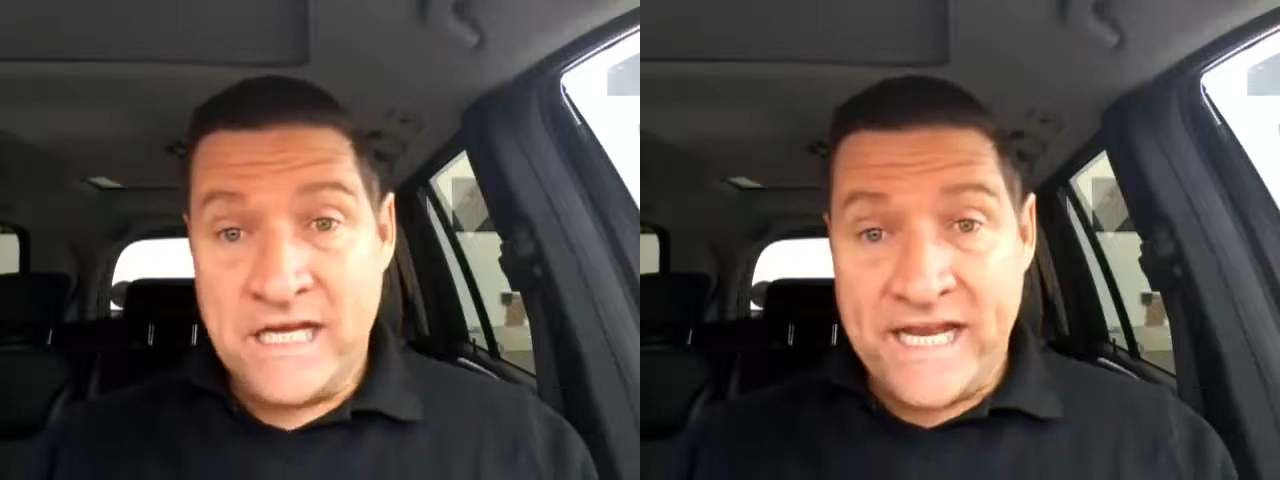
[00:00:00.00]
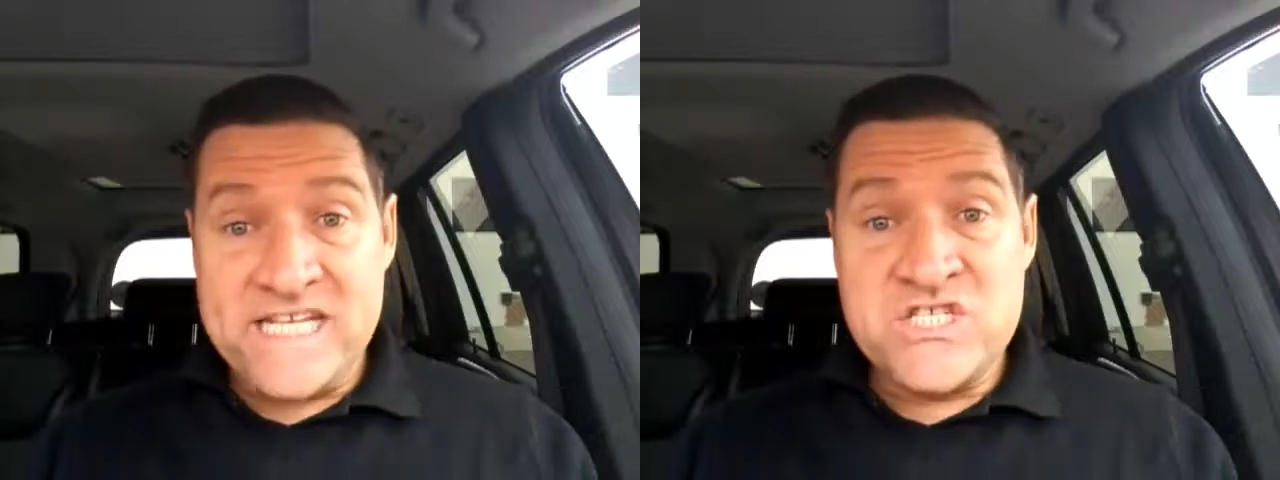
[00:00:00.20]

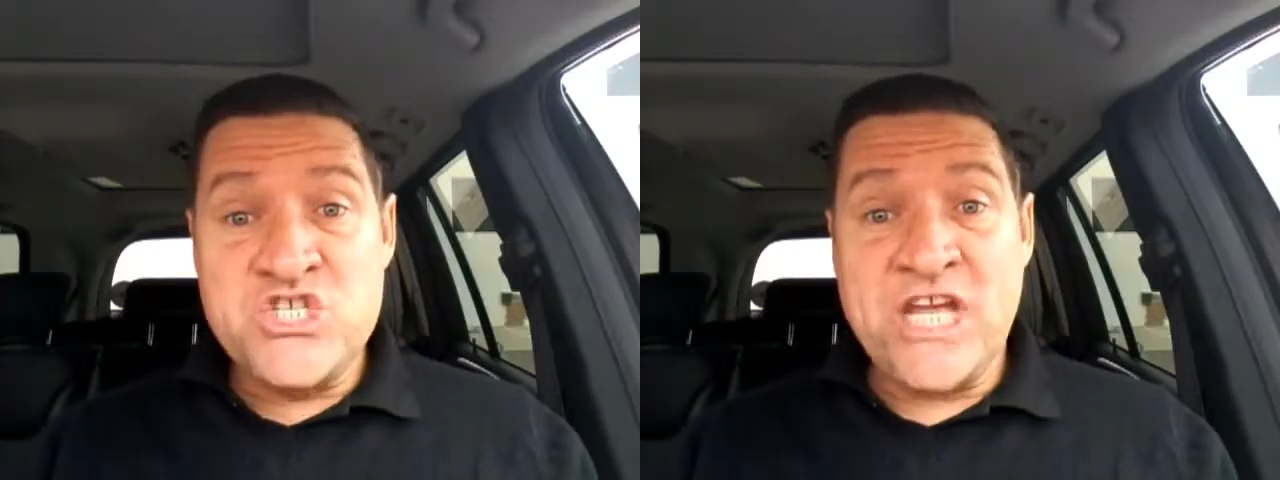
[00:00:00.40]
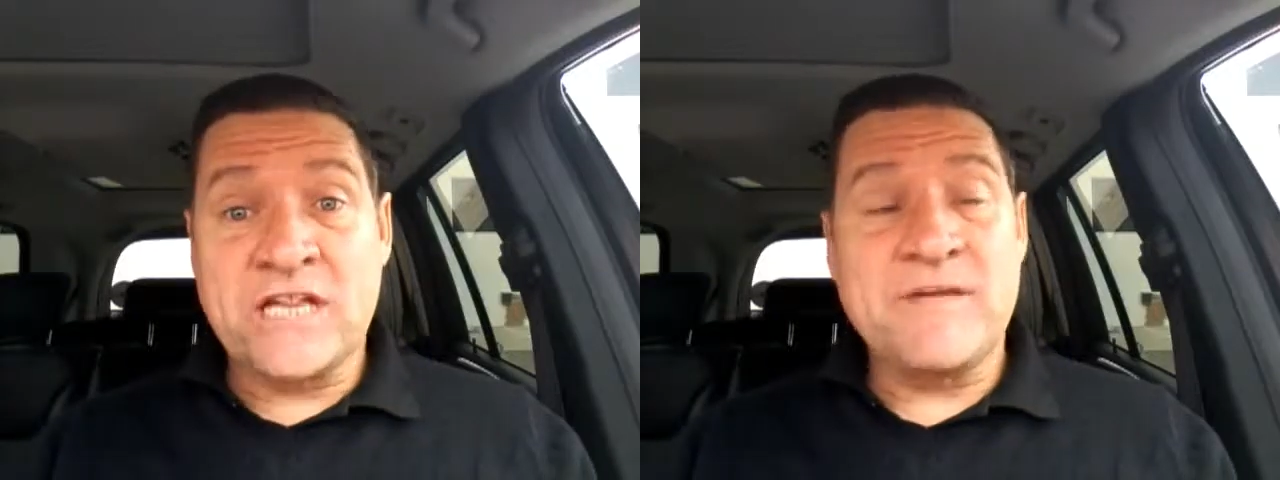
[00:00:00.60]
Ladies and
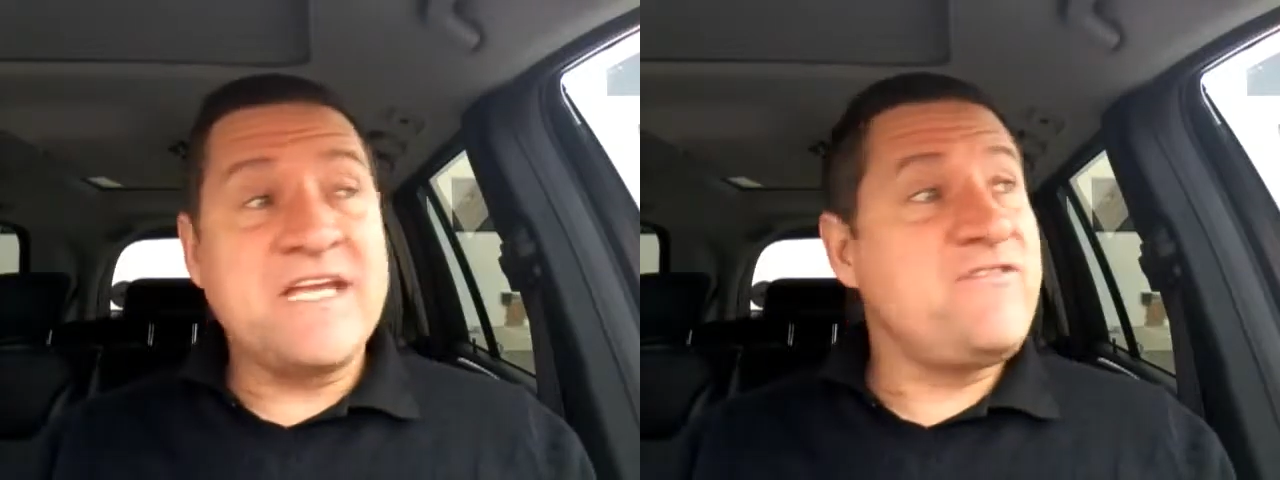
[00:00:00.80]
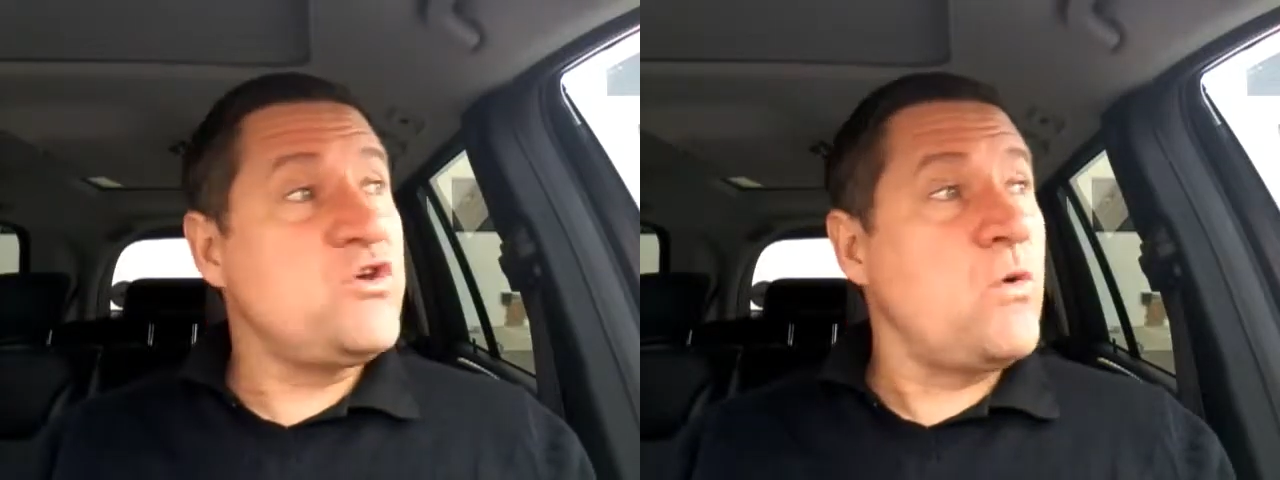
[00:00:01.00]
gentlemen,
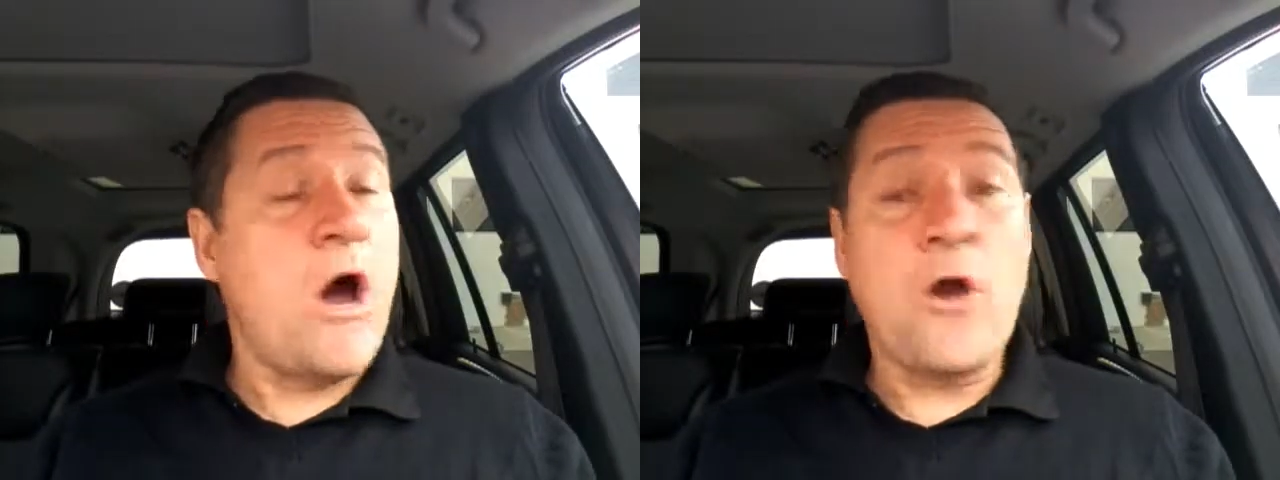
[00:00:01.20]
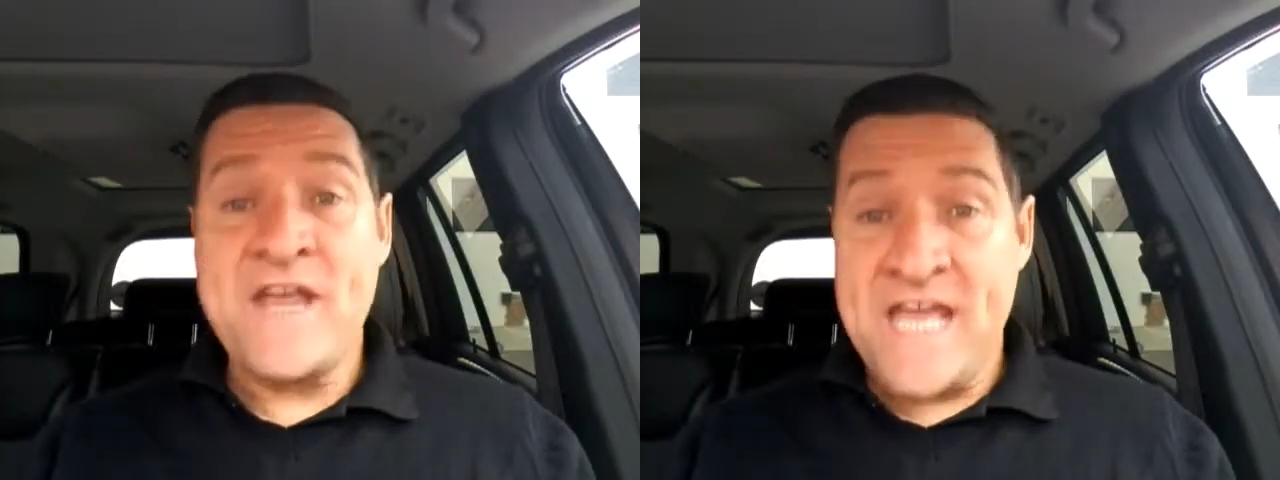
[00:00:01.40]
if you
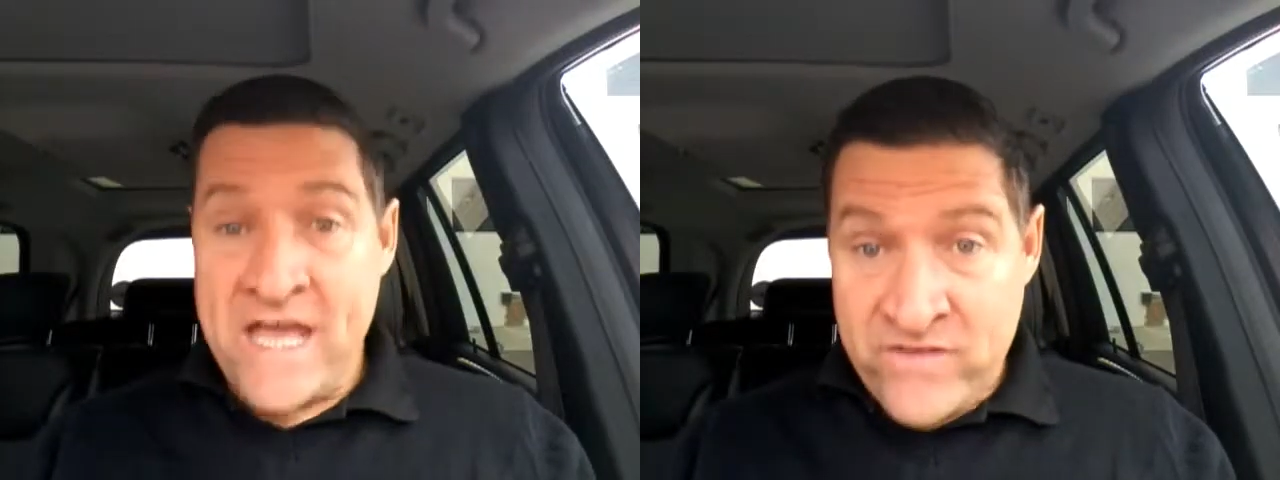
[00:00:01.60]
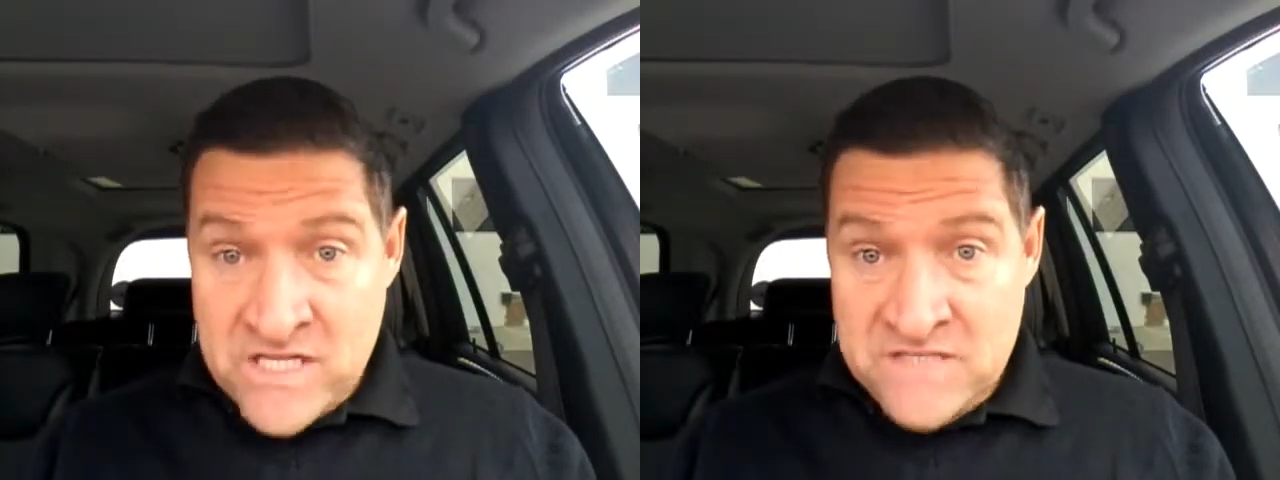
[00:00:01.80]
are in
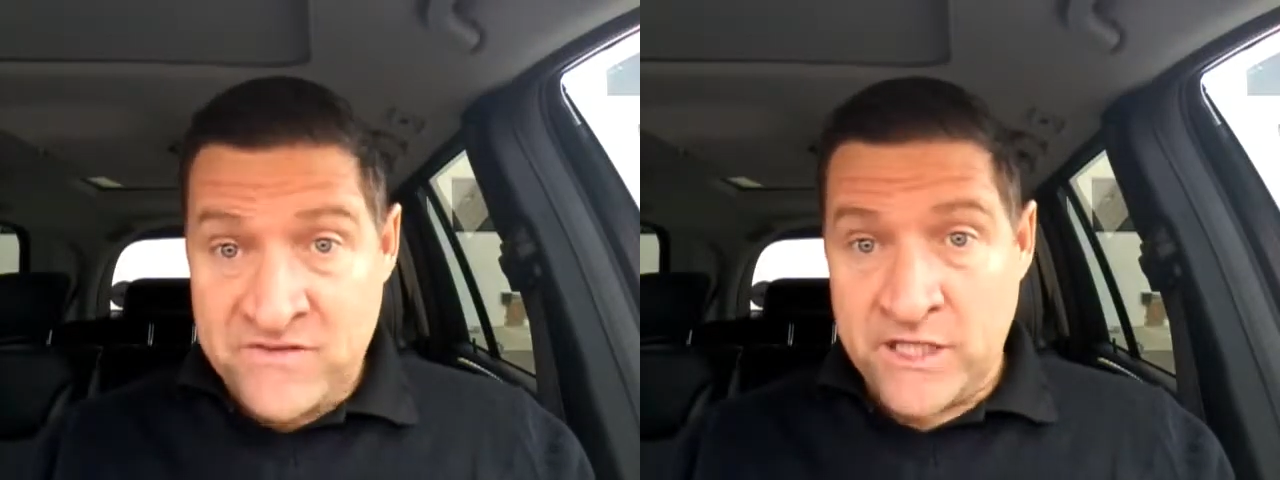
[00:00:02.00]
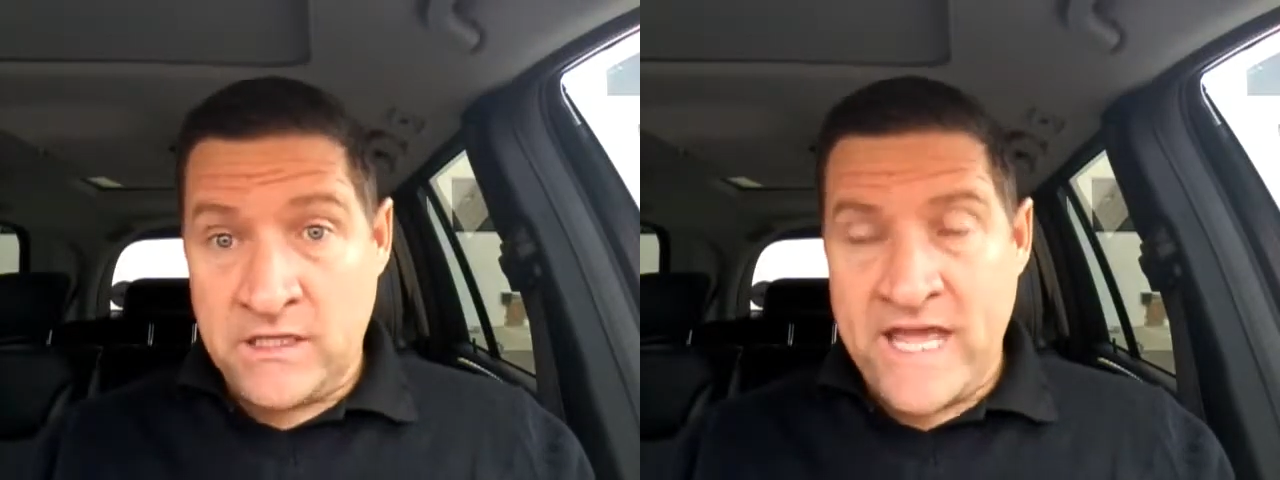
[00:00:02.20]

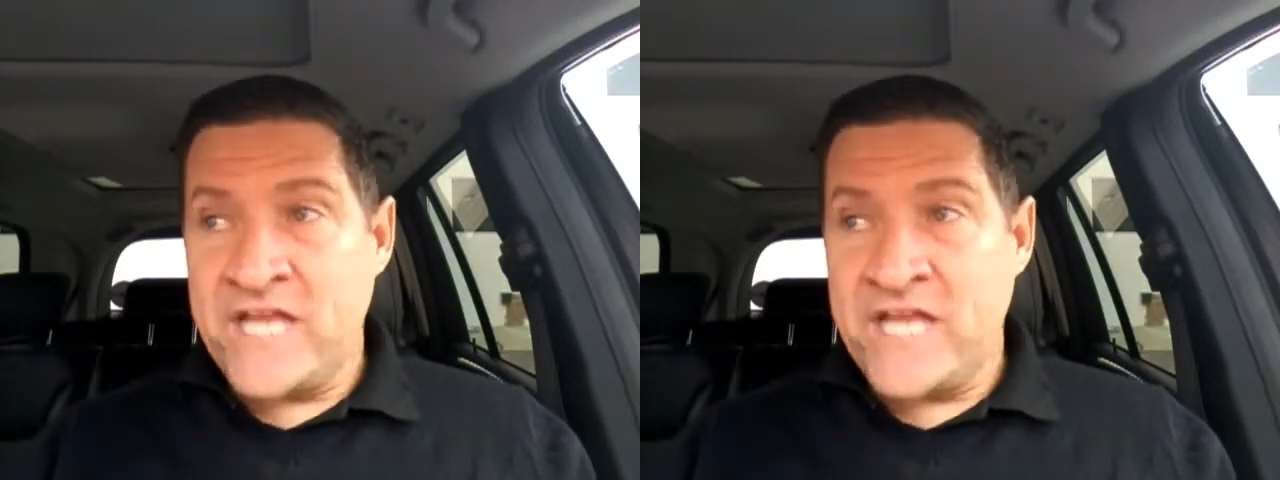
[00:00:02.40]
Evansville